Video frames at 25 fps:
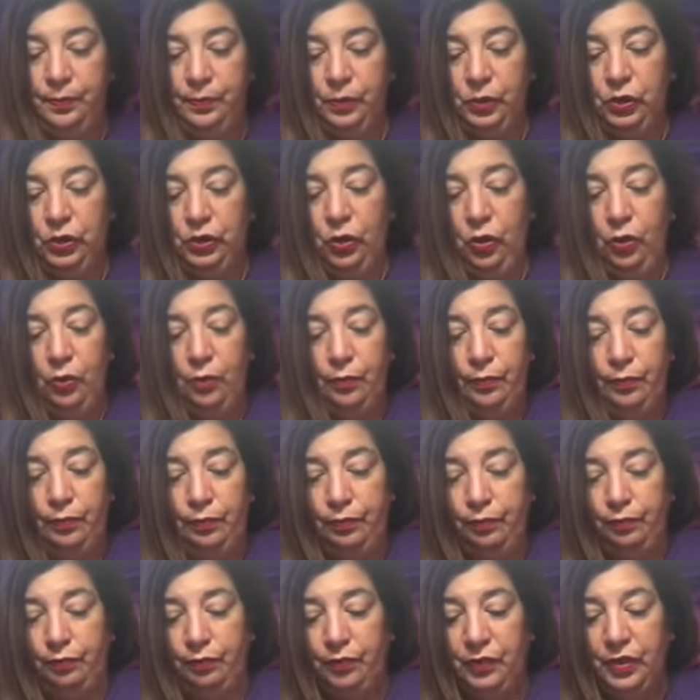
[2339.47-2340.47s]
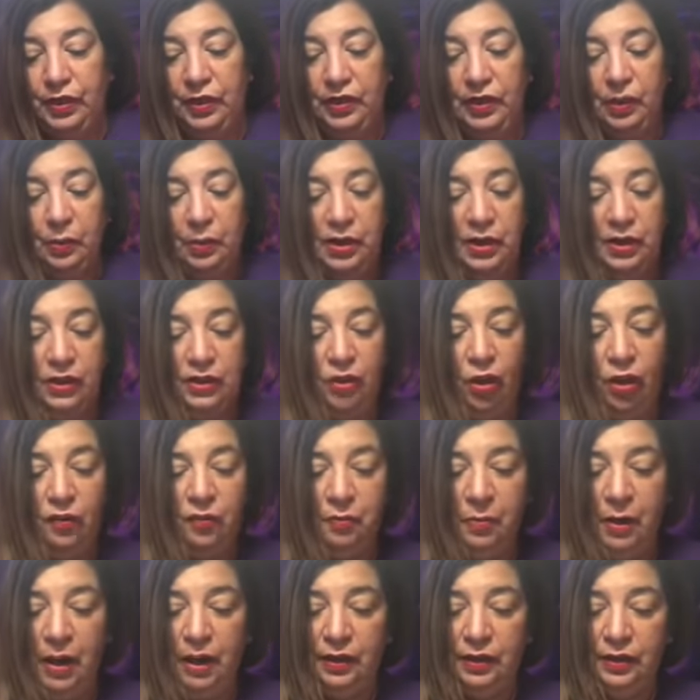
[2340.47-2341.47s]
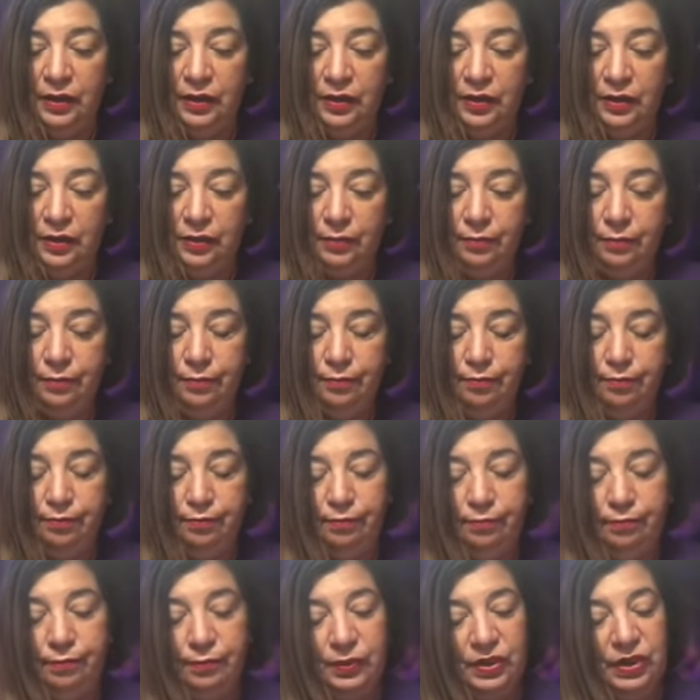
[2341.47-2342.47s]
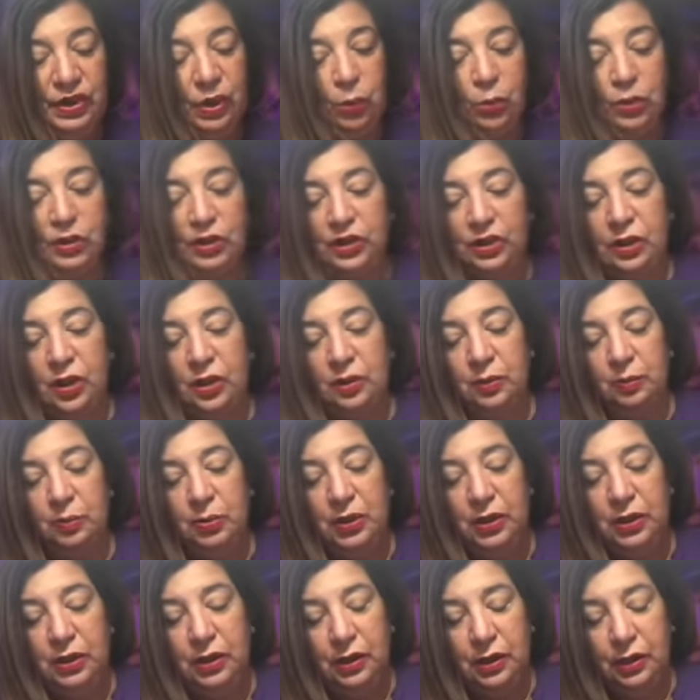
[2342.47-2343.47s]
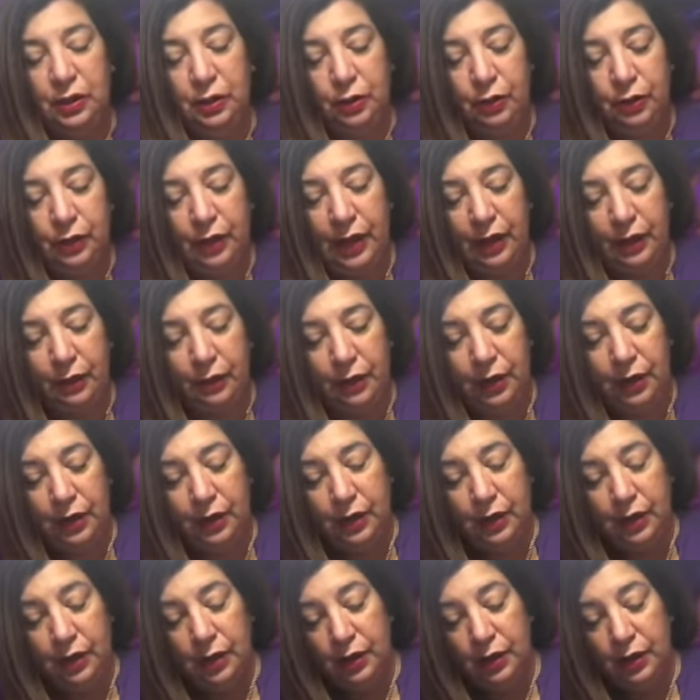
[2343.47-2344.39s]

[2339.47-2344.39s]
So, something is off balance here. Someone's not being in their integrity.